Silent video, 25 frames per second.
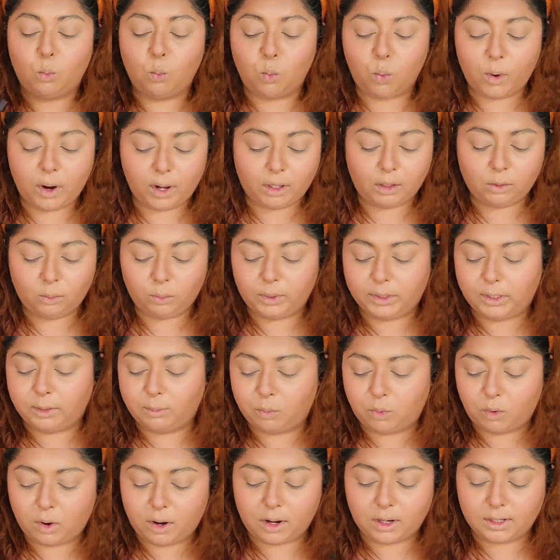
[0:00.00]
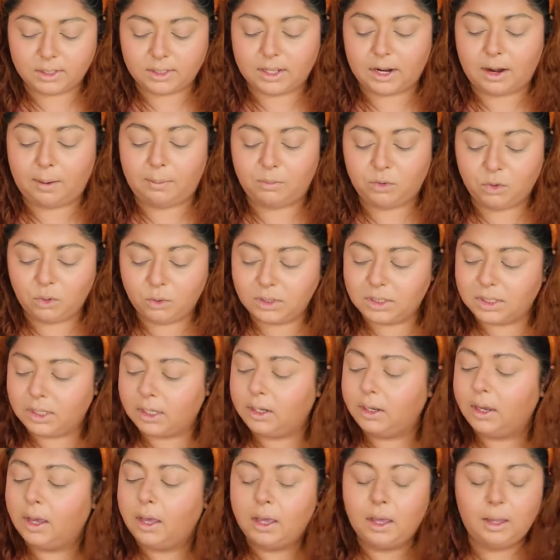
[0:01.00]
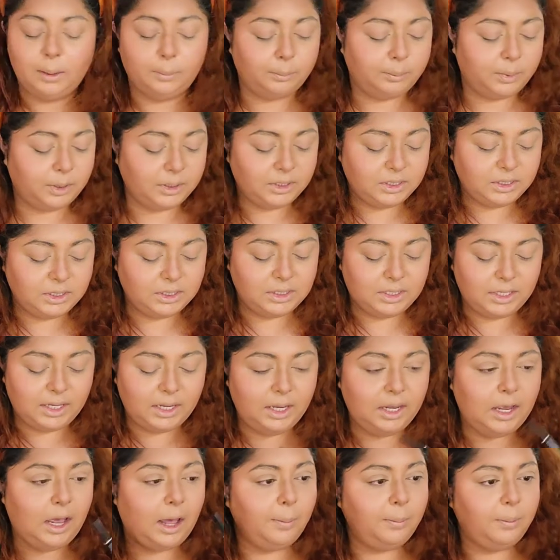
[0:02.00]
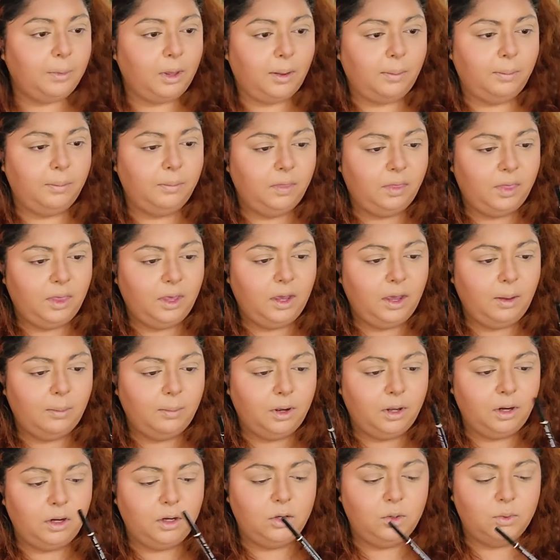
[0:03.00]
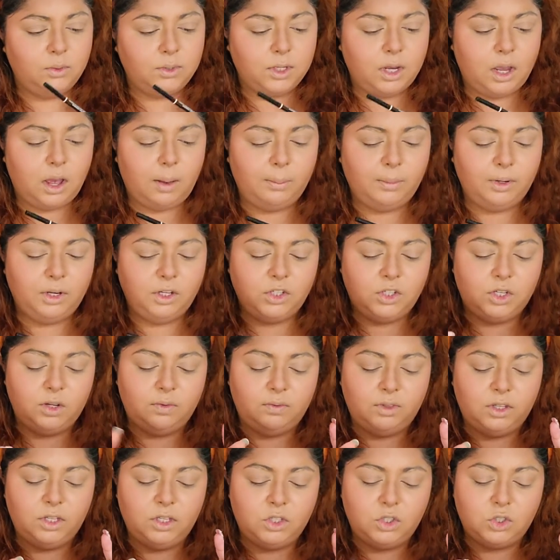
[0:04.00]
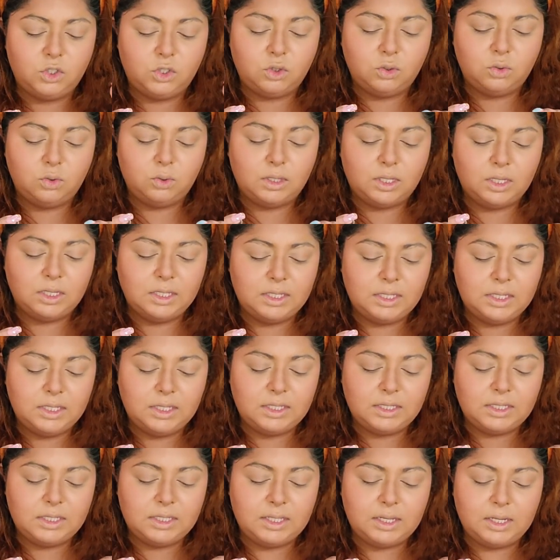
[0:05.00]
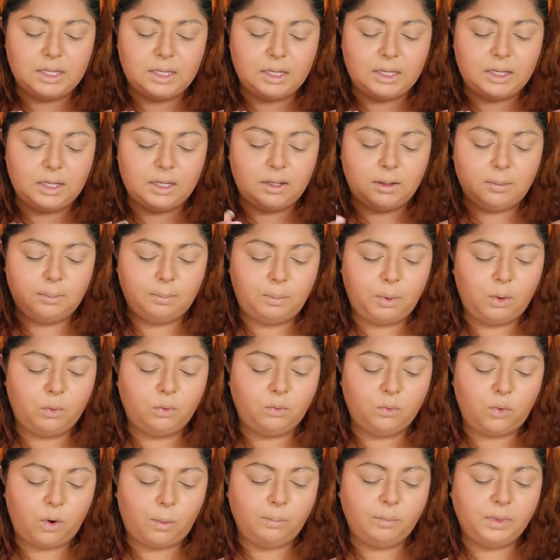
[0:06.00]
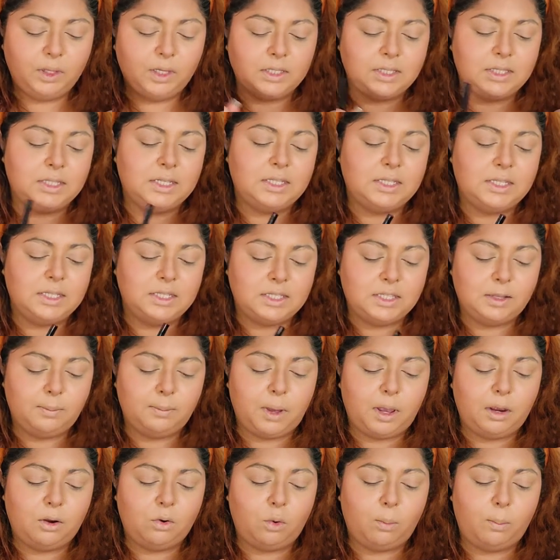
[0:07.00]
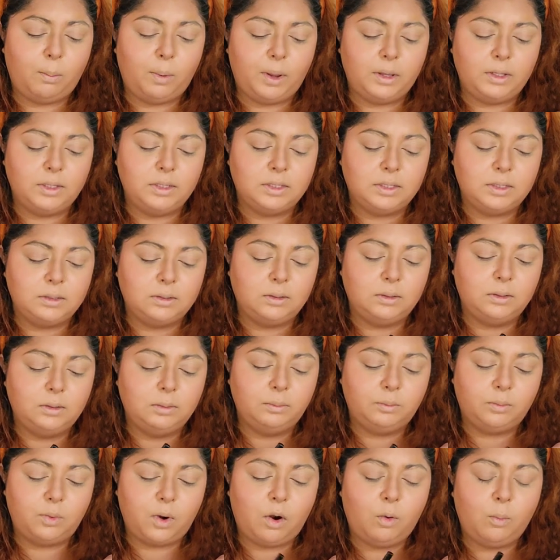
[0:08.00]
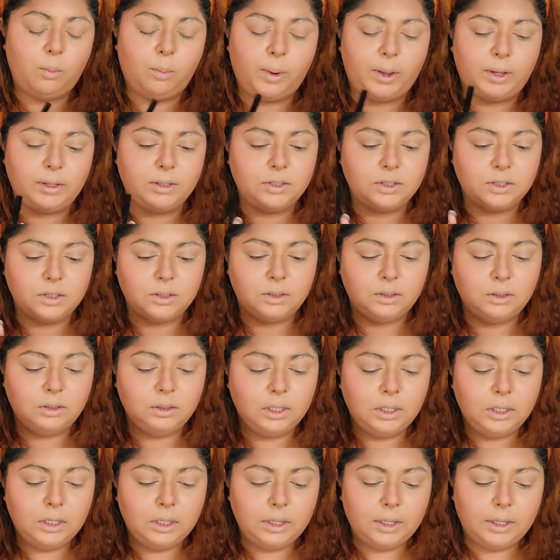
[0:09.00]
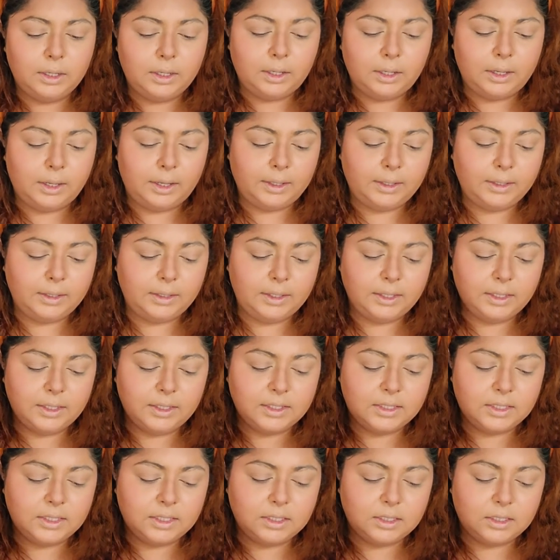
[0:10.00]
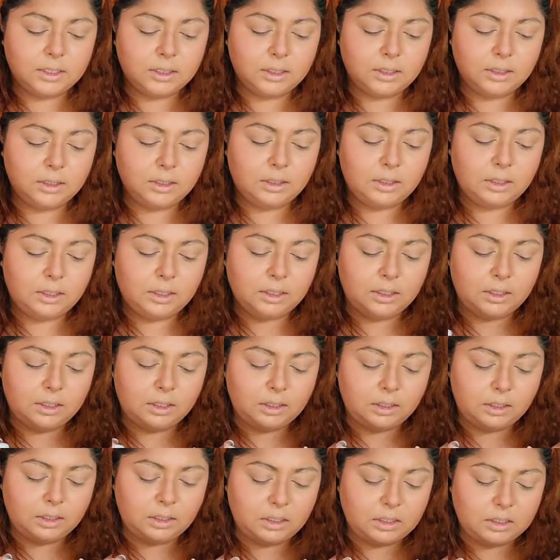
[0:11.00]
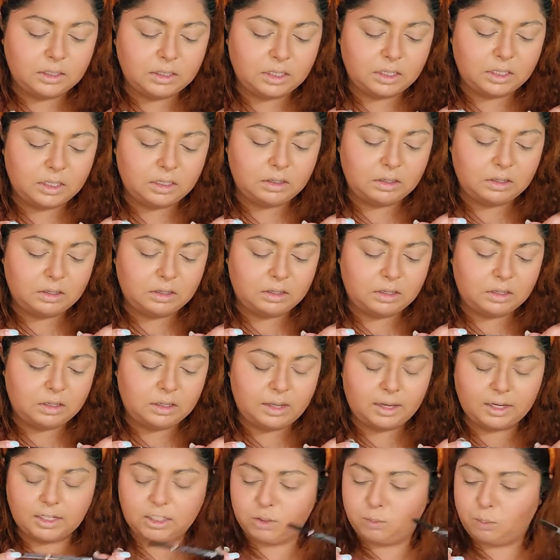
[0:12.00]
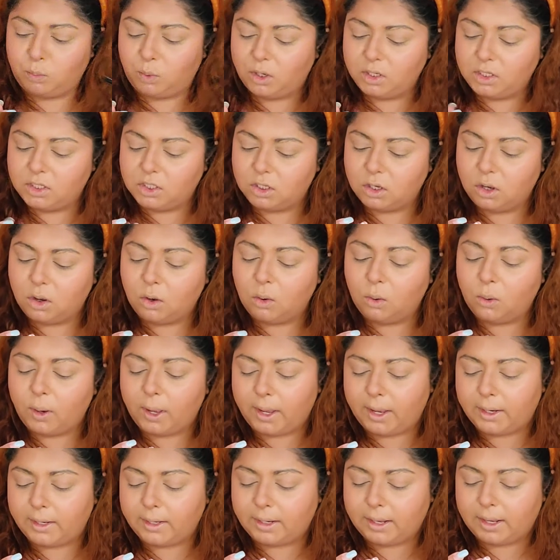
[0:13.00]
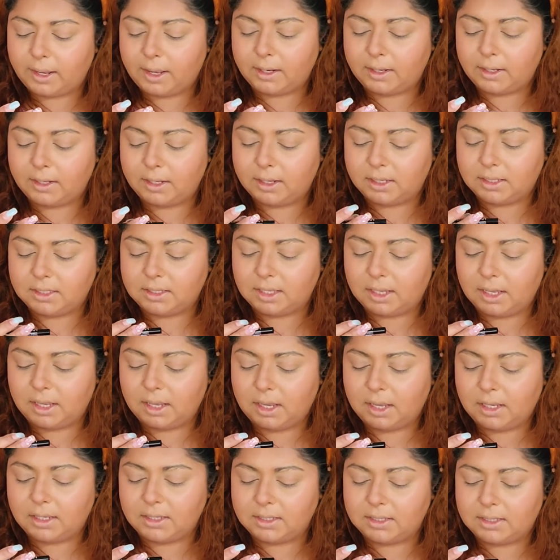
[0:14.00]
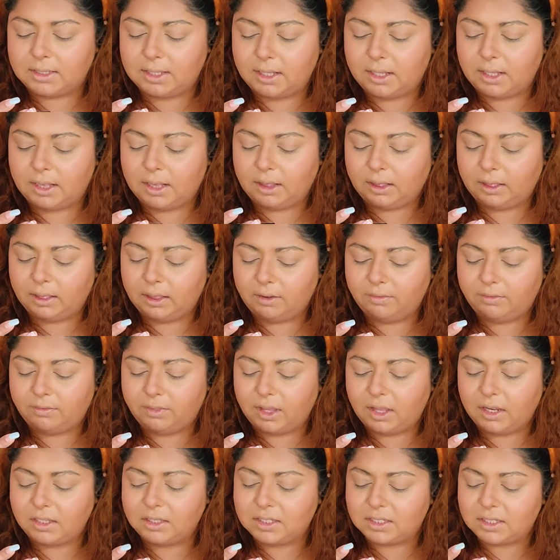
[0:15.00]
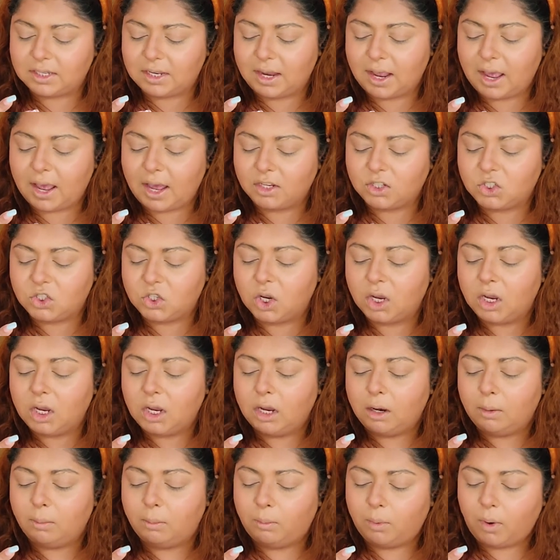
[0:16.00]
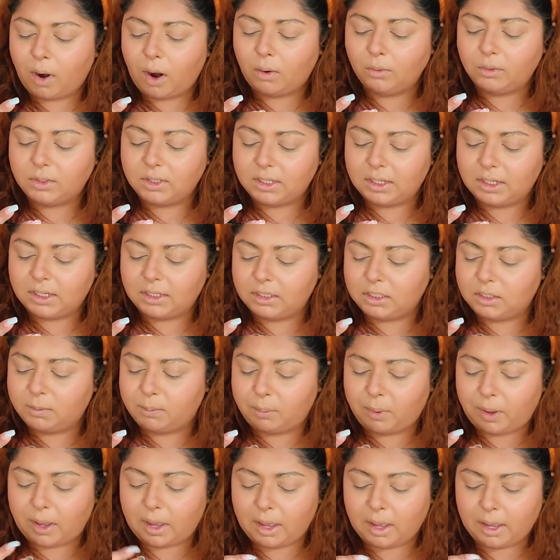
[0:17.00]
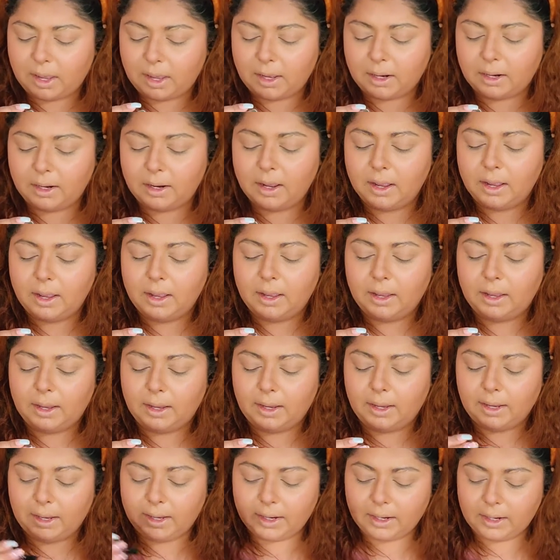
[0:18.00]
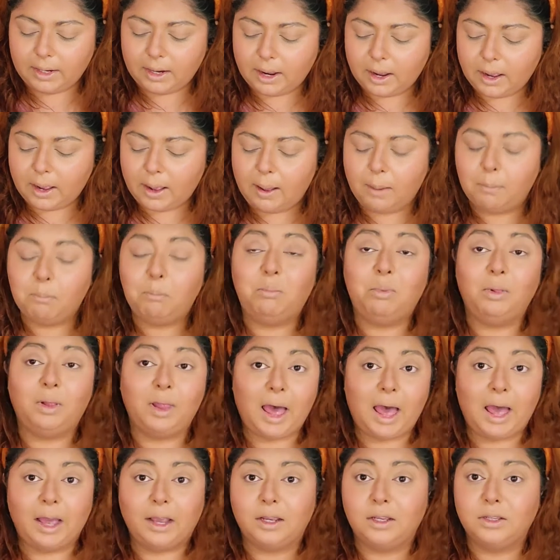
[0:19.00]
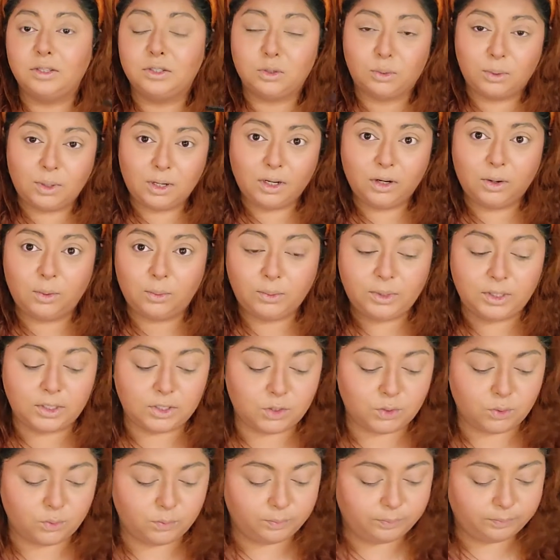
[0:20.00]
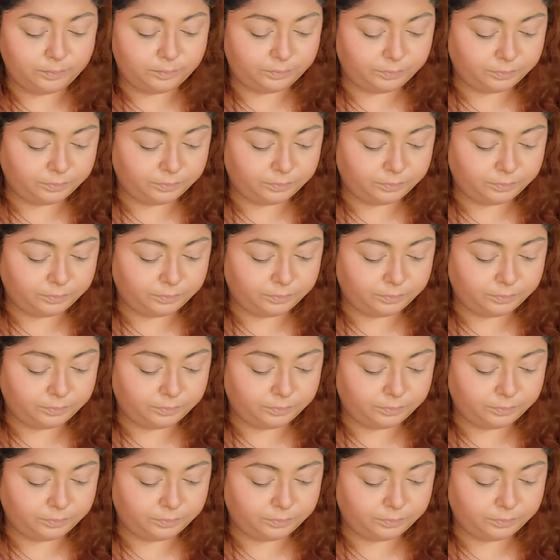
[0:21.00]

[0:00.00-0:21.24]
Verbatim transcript: well with the products that I'm using. But today I'm, I'm think I'm gonna use a combination of these two. This is the, both from NYX, this is the micro pencil, brow pencil, and this in, is in uh, Espresso, and then this is the Lift and Snatch brow tint pen in black. So we're gonna go with these two.